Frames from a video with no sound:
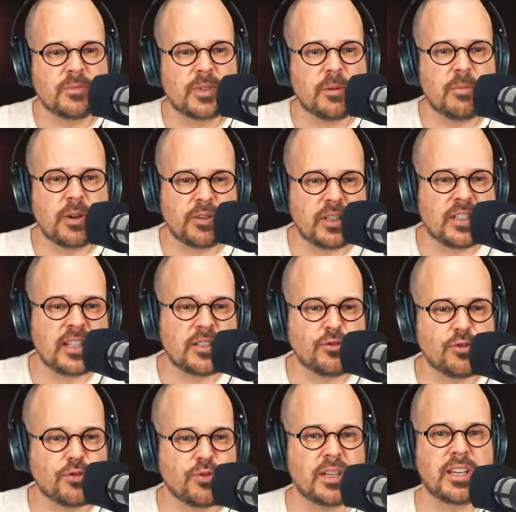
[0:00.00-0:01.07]
about this
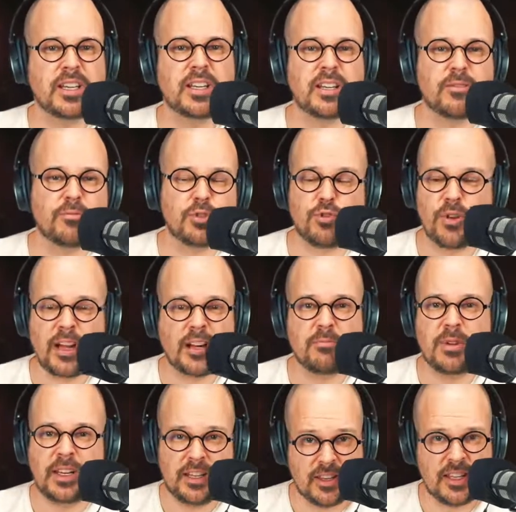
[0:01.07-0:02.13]
industry, and I've tried
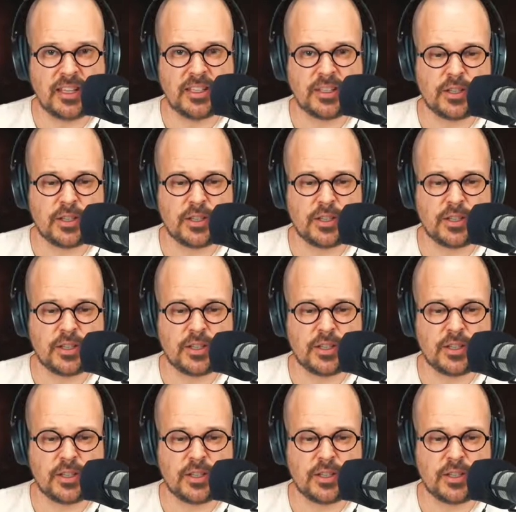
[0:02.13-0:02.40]
many things.